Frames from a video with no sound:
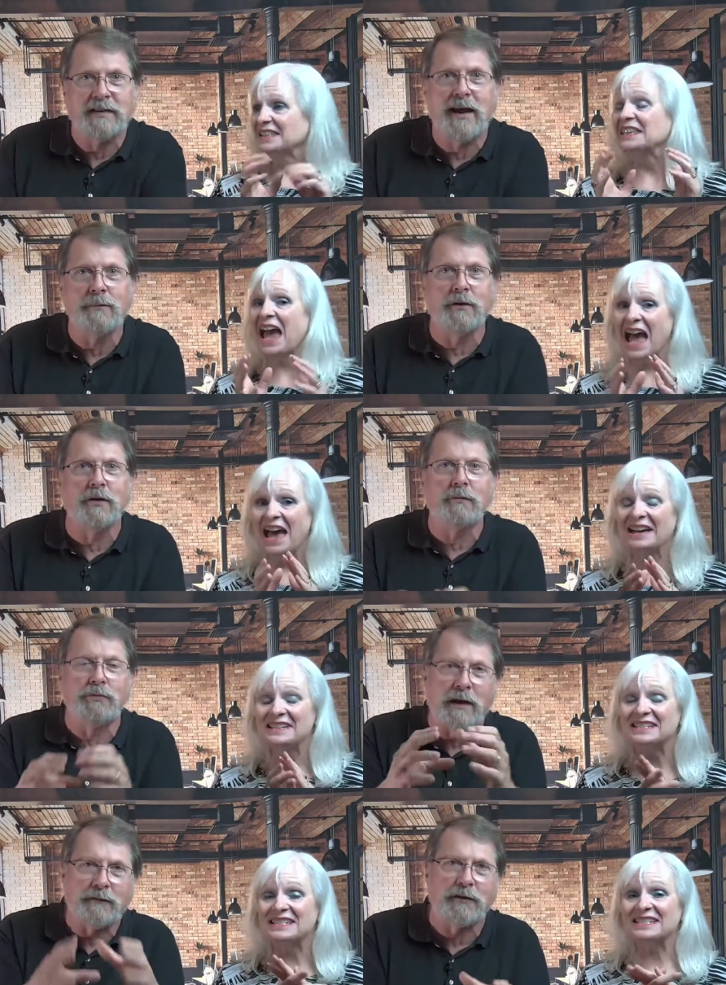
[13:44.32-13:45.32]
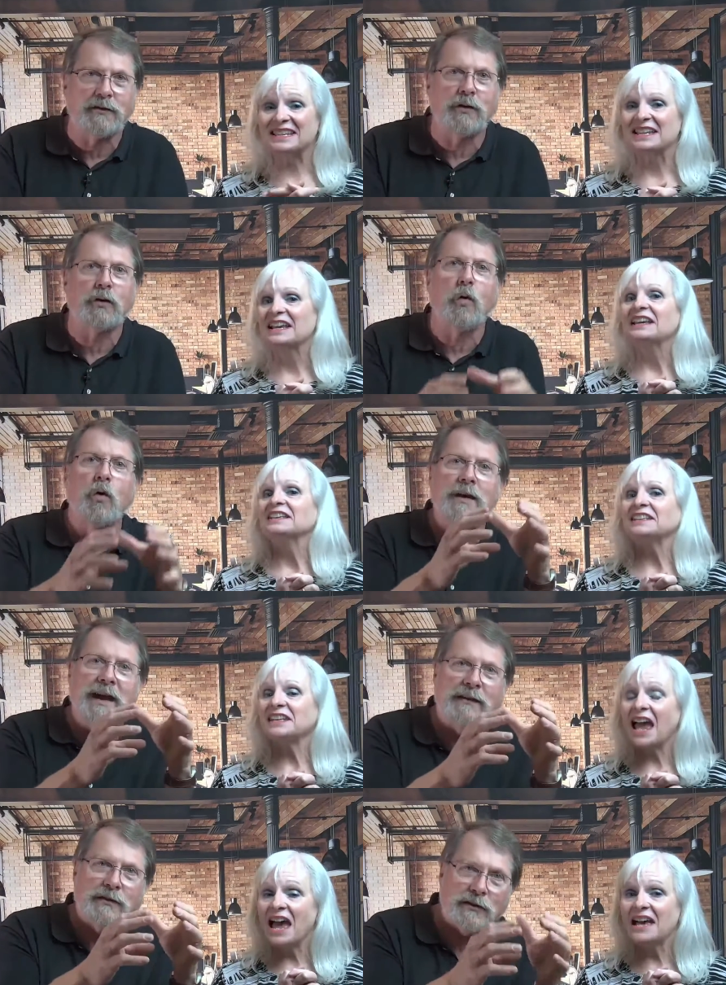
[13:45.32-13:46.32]
Speaker 1: table, yes. breakfast nook, or
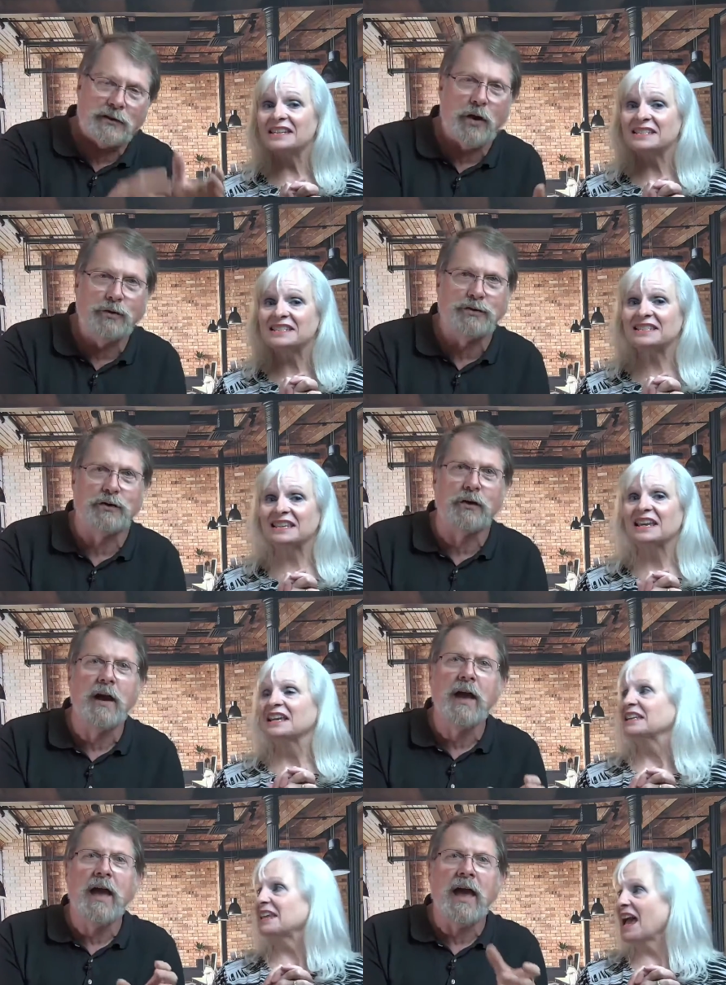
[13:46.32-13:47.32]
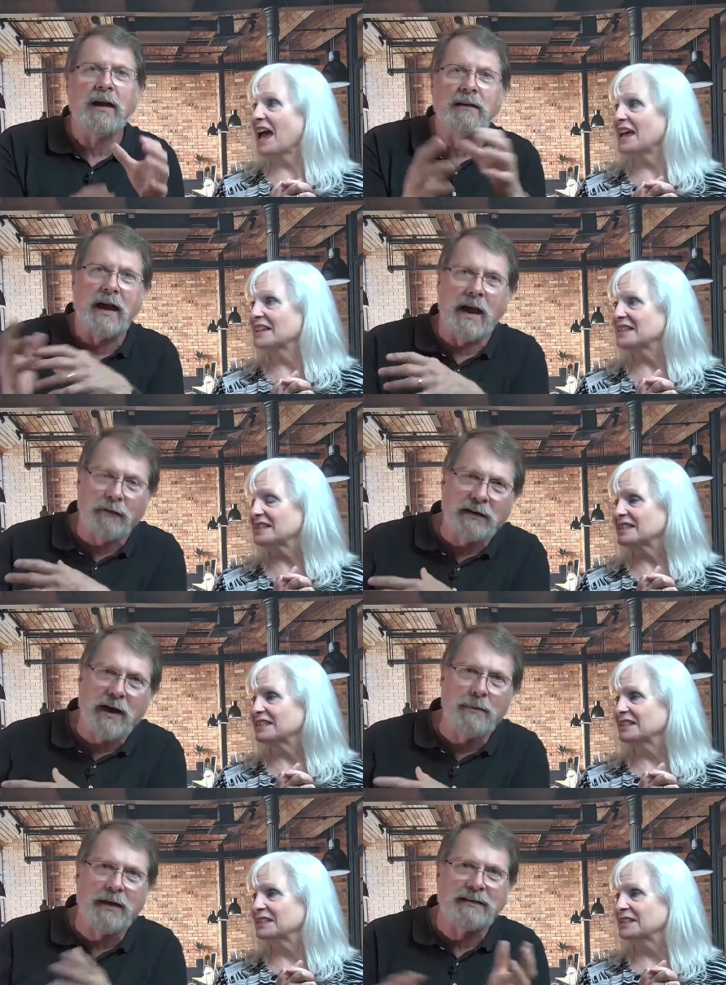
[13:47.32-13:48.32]
next yes. to the toaster. And every
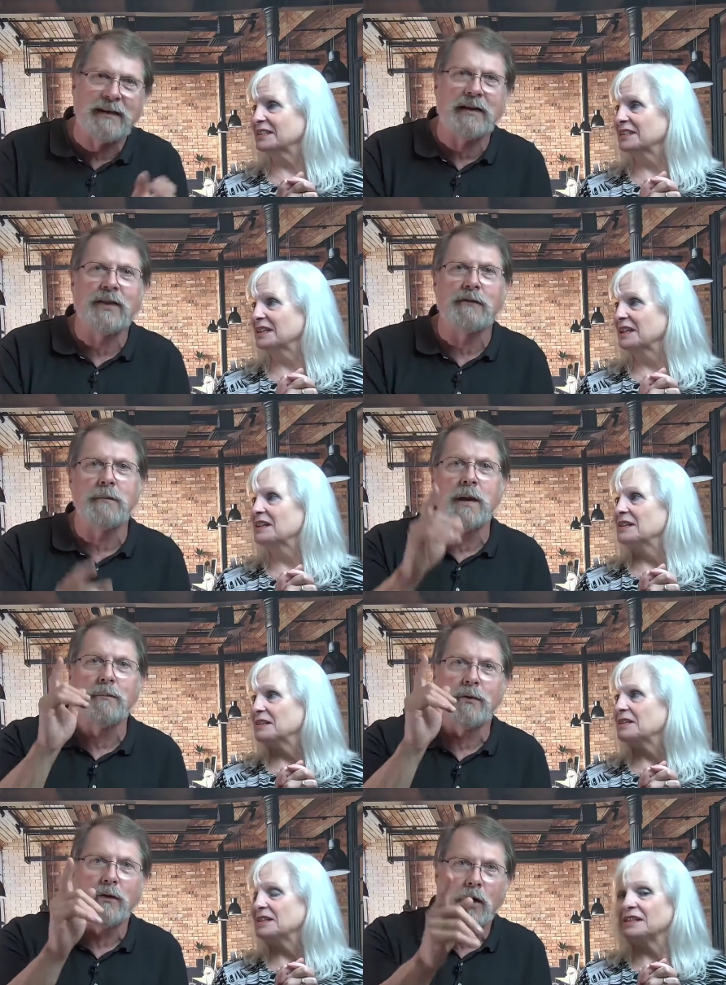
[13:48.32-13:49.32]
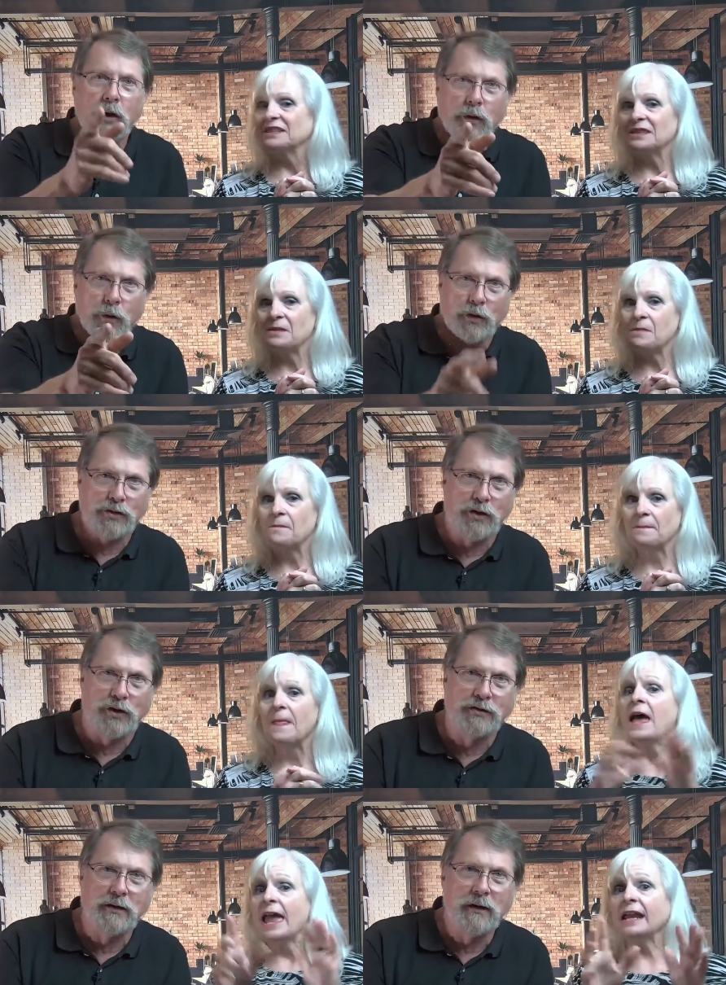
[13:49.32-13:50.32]
time they see it, they'll remember your
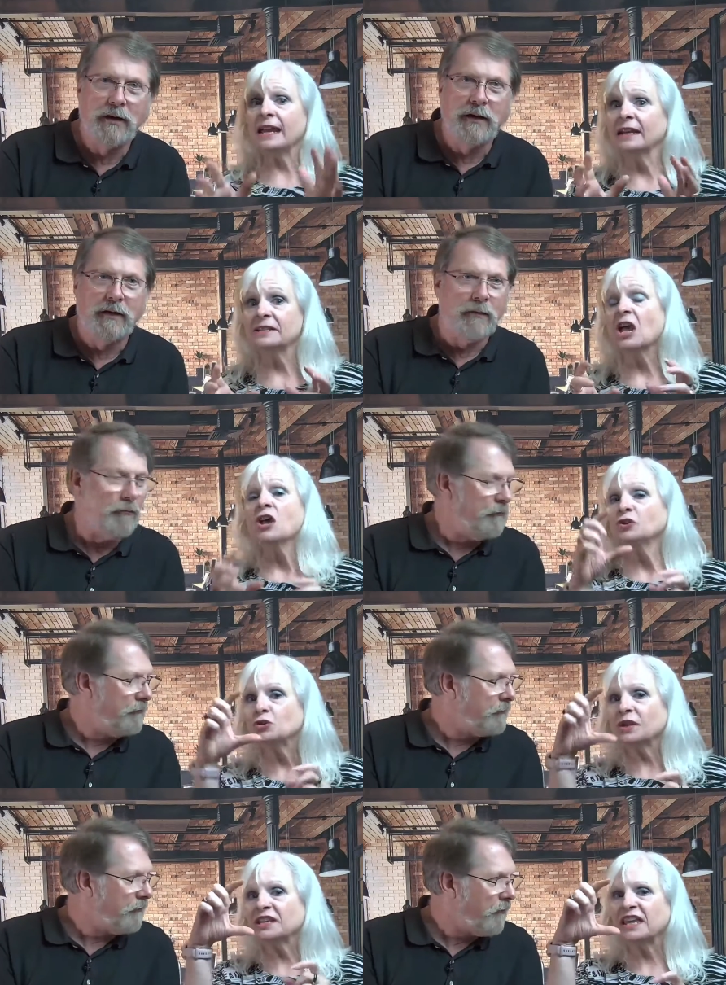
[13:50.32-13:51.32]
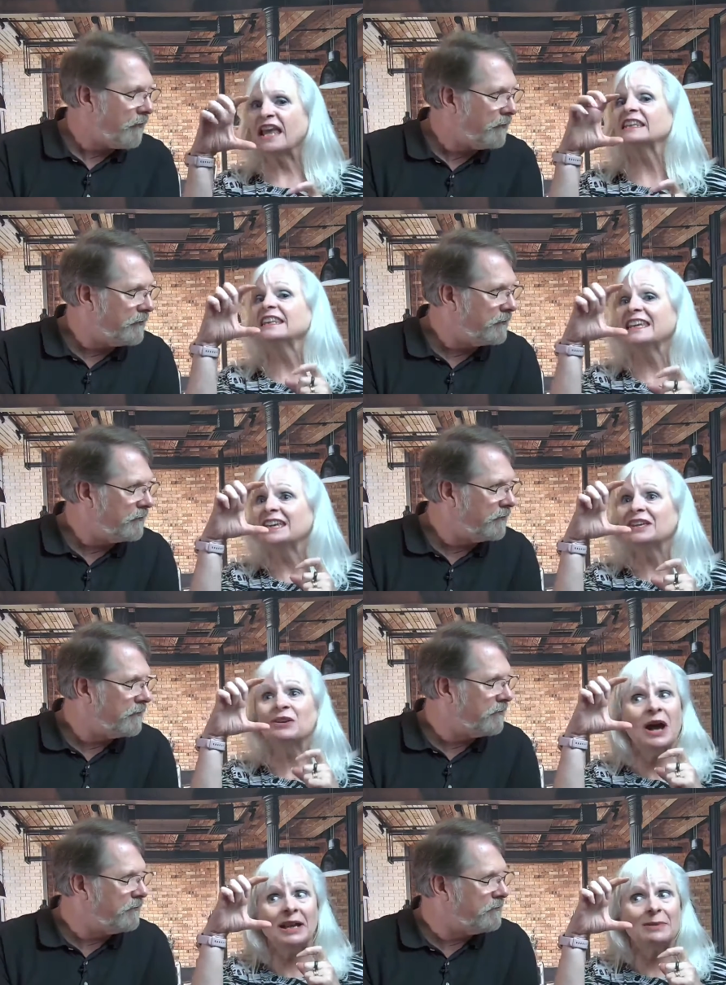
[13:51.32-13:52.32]
church.
Speaker 2: And you can get little
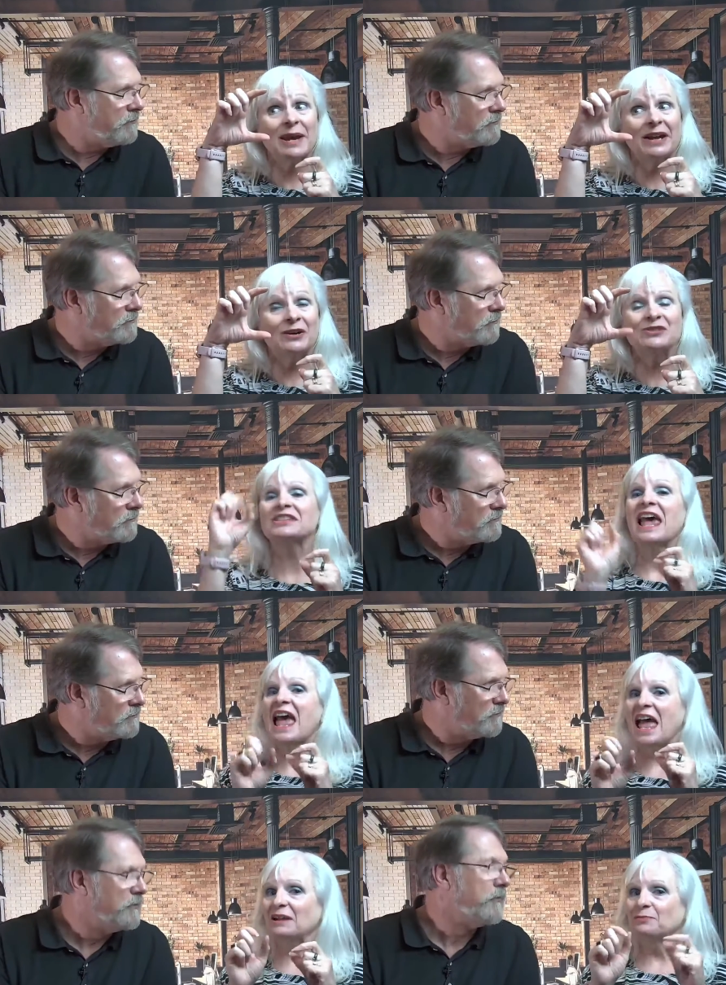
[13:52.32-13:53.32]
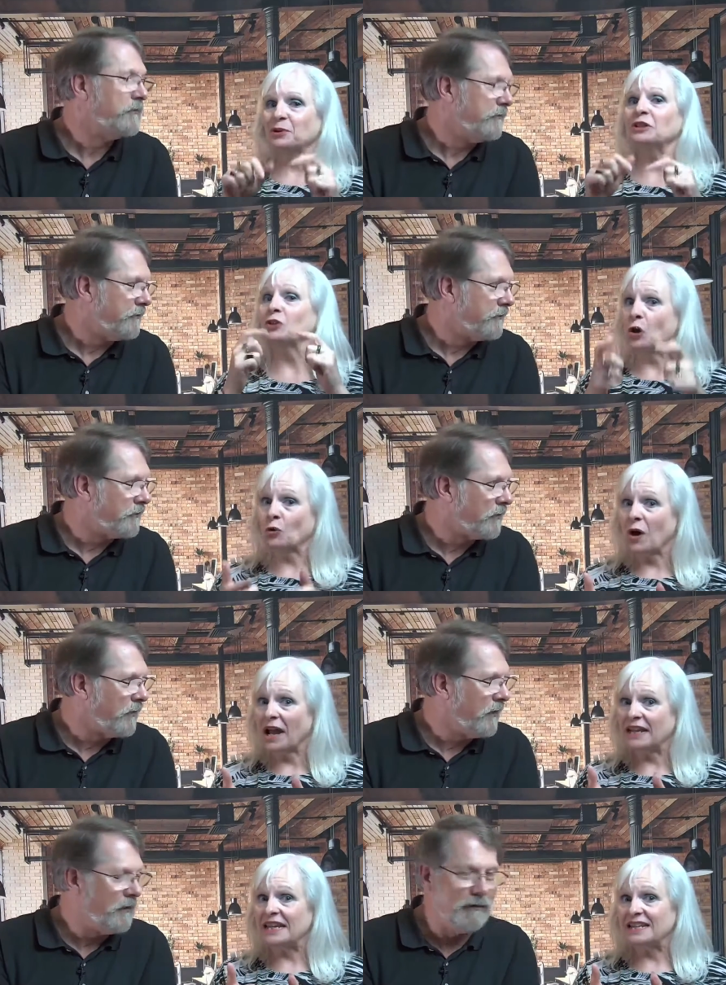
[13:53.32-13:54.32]
honey bears and put local
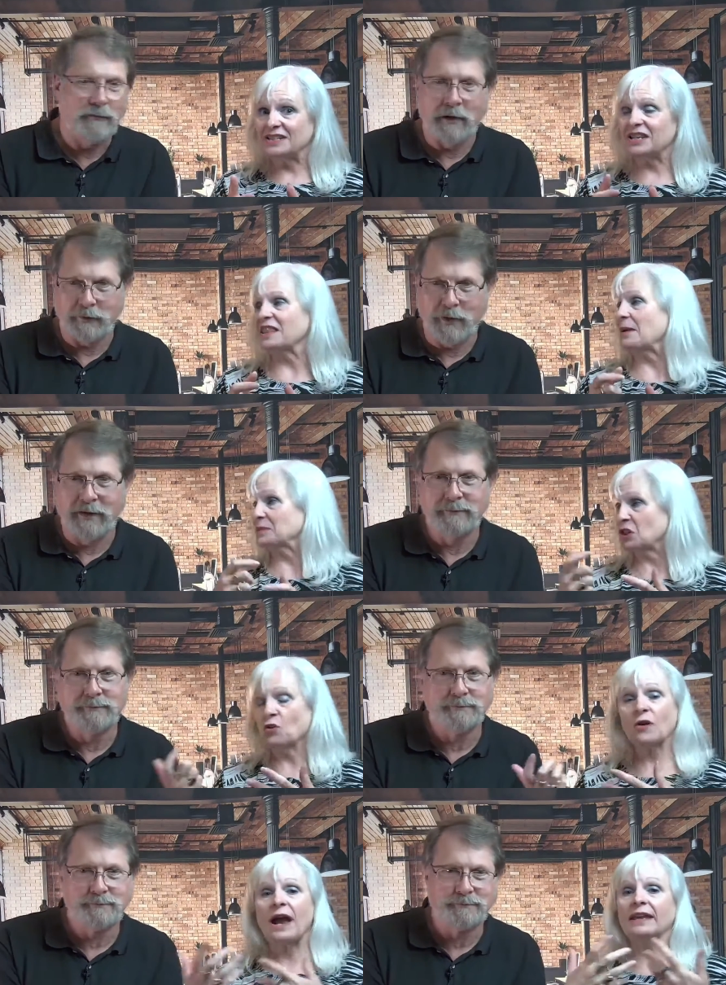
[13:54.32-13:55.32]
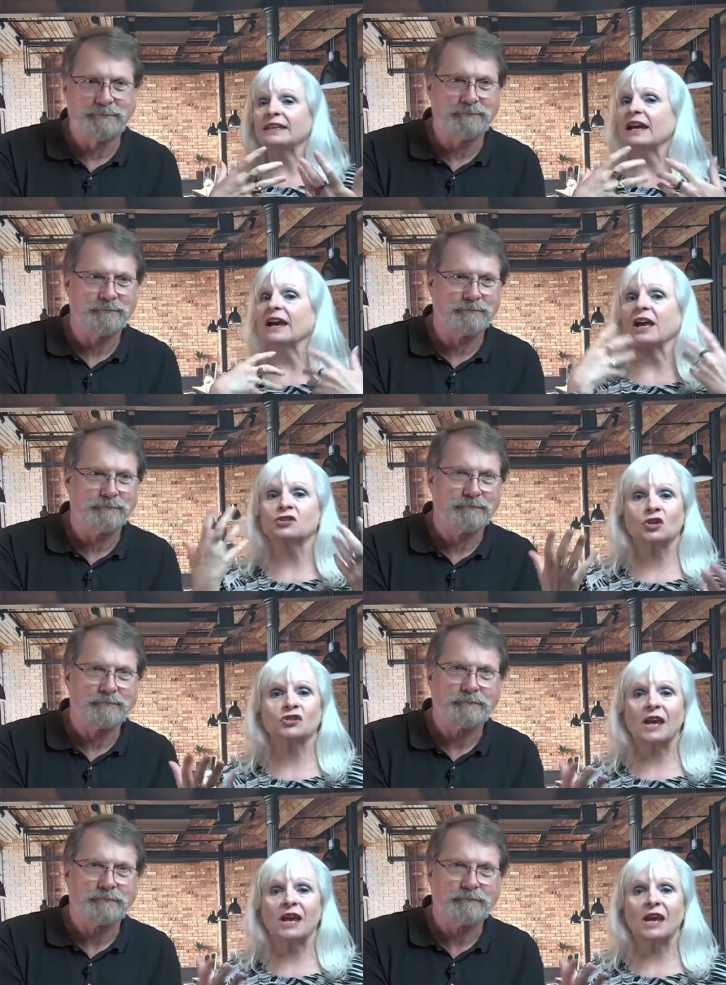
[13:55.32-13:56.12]
honey into That's them. Right. So I yeah, a church